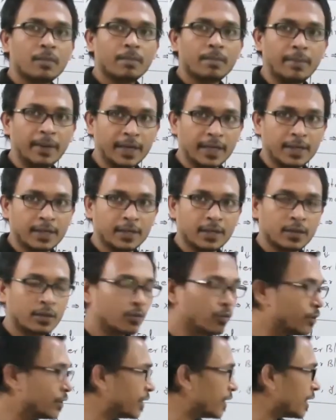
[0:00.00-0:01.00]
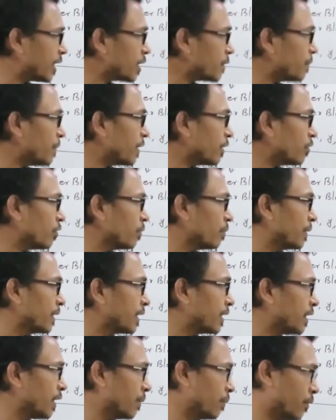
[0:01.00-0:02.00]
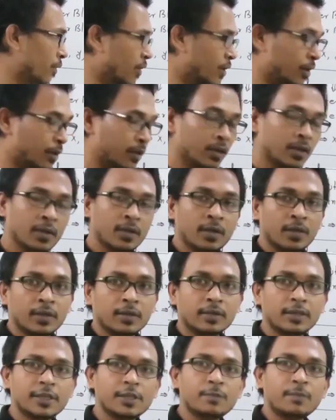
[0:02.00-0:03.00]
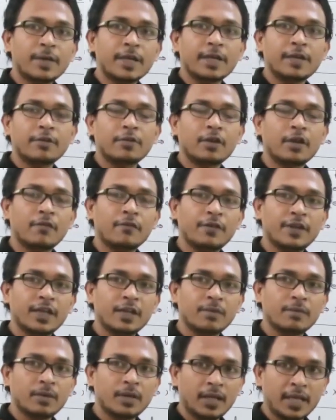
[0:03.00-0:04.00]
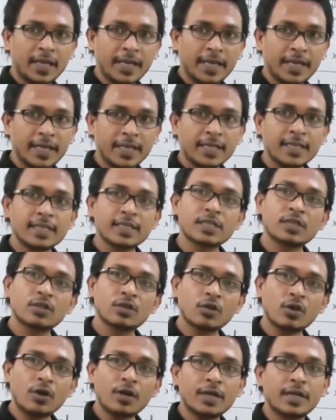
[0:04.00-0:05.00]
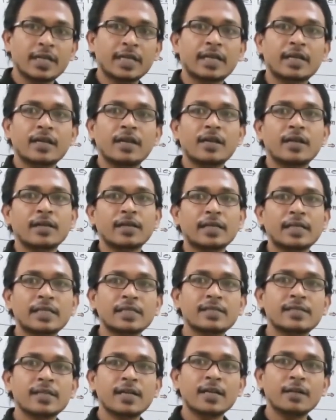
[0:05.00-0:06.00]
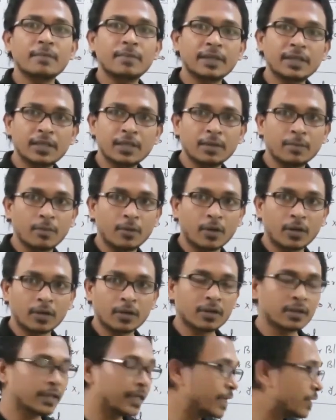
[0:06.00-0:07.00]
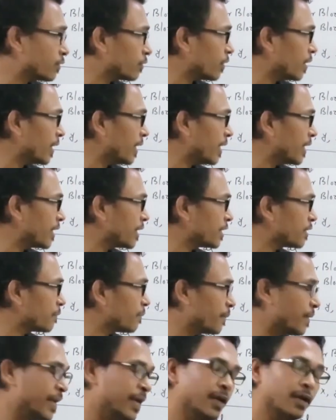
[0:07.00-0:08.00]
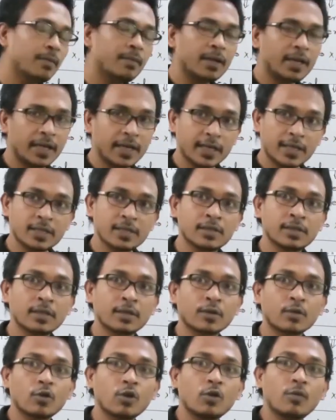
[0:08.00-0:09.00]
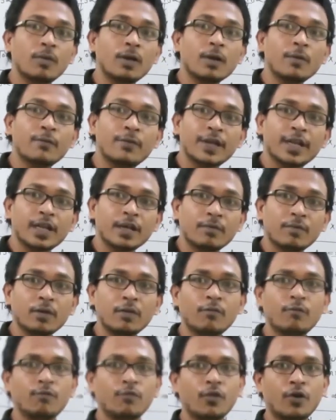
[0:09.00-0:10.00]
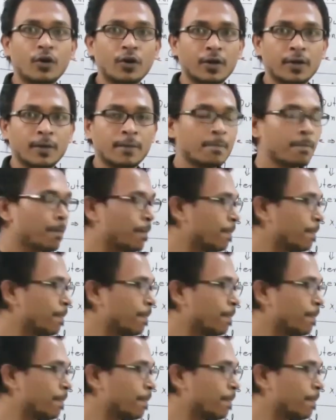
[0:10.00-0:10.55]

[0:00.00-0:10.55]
but with respect to B3 block, this particular variable A is not declared inside B3 block. That's why it is behaved as global variable for